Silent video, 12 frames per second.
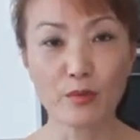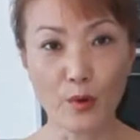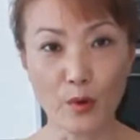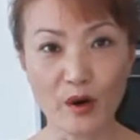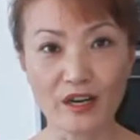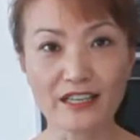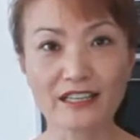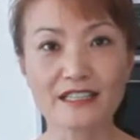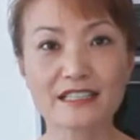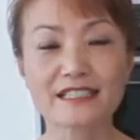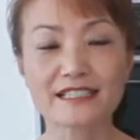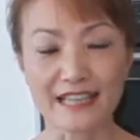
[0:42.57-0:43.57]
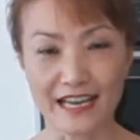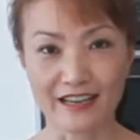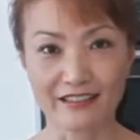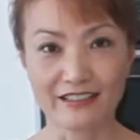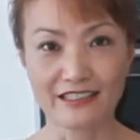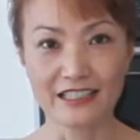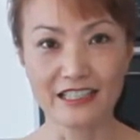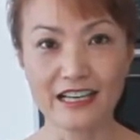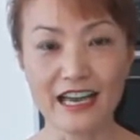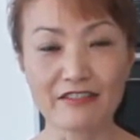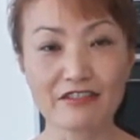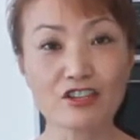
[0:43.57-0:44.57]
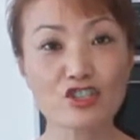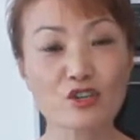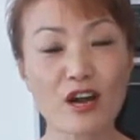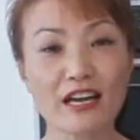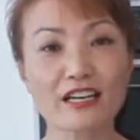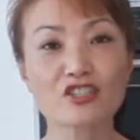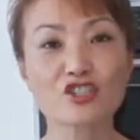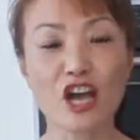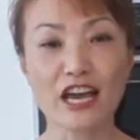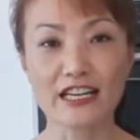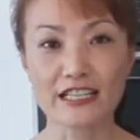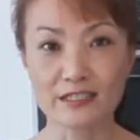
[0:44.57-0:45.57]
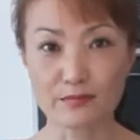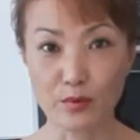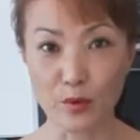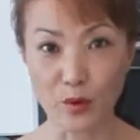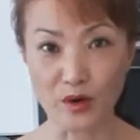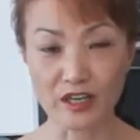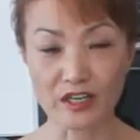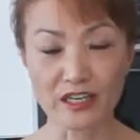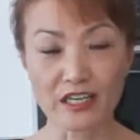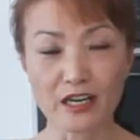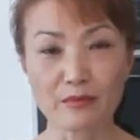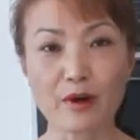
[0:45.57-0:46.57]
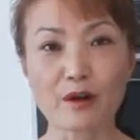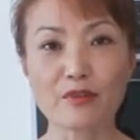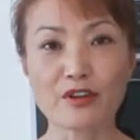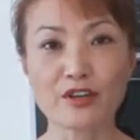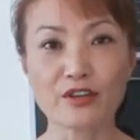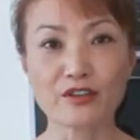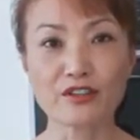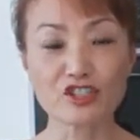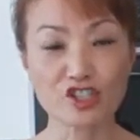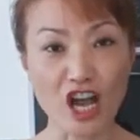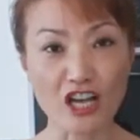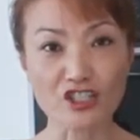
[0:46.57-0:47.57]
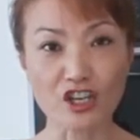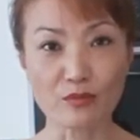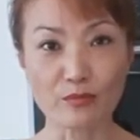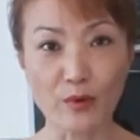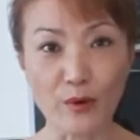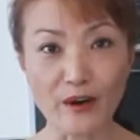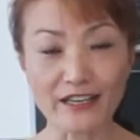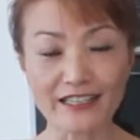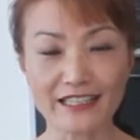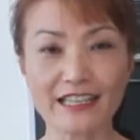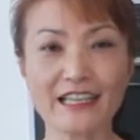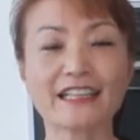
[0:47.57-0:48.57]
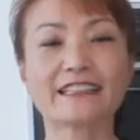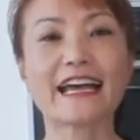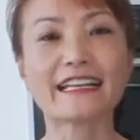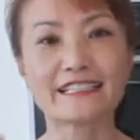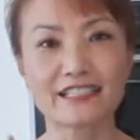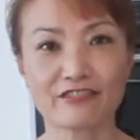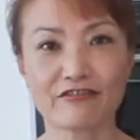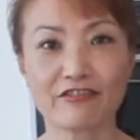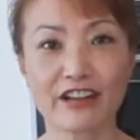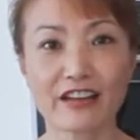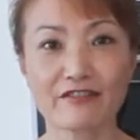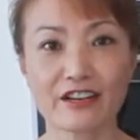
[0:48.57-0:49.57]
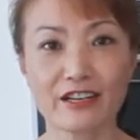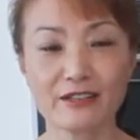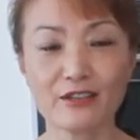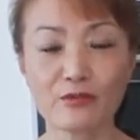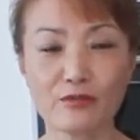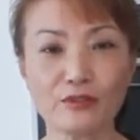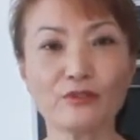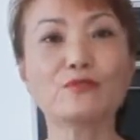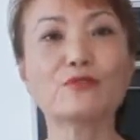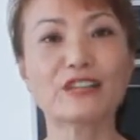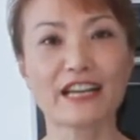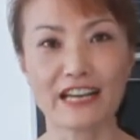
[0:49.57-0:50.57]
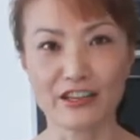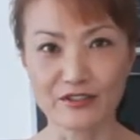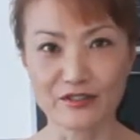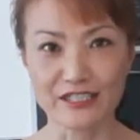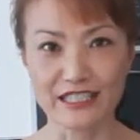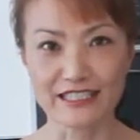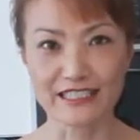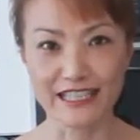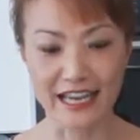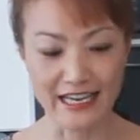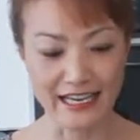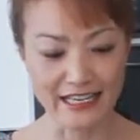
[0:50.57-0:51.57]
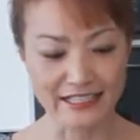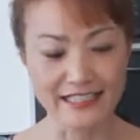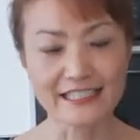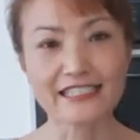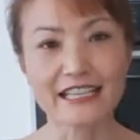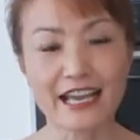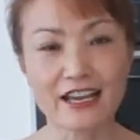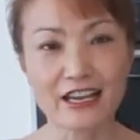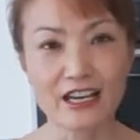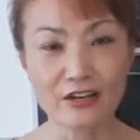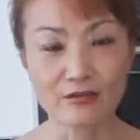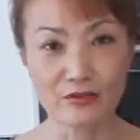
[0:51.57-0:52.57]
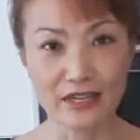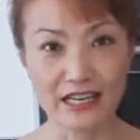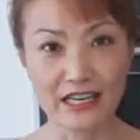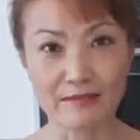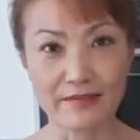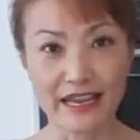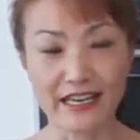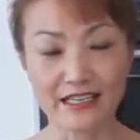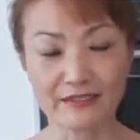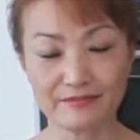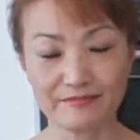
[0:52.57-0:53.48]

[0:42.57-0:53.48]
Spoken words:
pork style. Have you tried a Chinese pork barbecue, char siu pork? That's the flavor. We're gonna use it today. So today we're gonna make